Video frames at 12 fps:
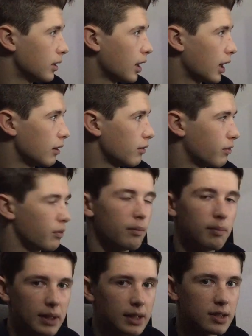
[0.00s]
kind of
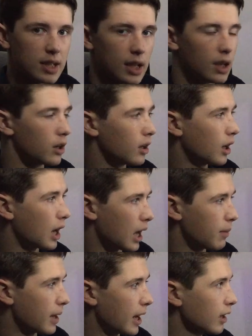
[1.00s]
mid-tier
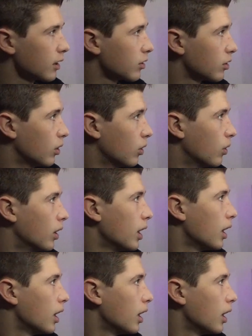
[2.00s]
iMac, so